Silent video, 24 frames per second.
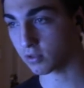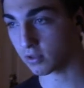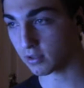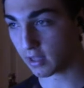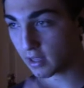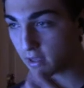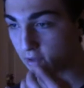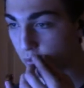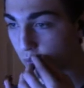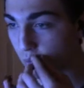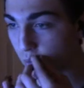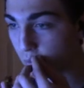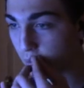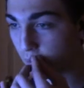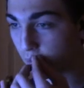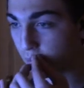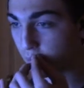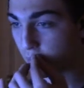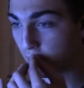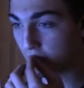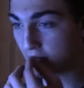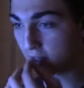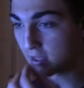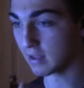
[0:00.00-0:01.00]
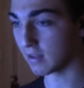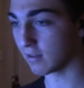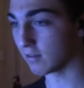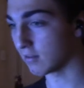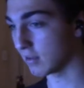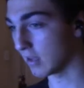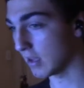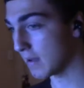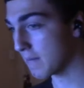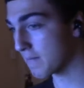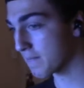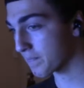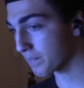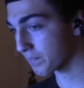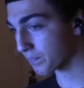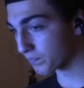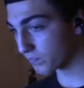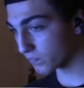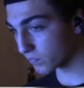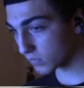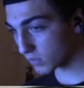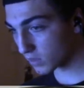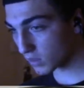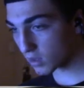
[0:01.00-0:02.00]
So that will be pretty easy.
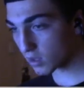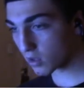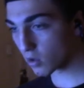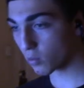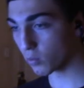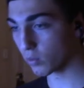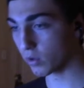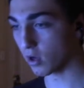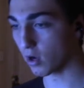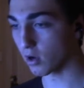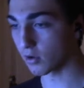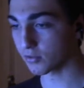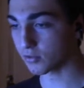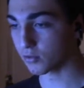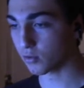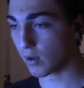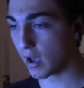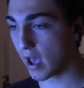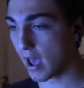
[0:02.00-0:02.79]
We also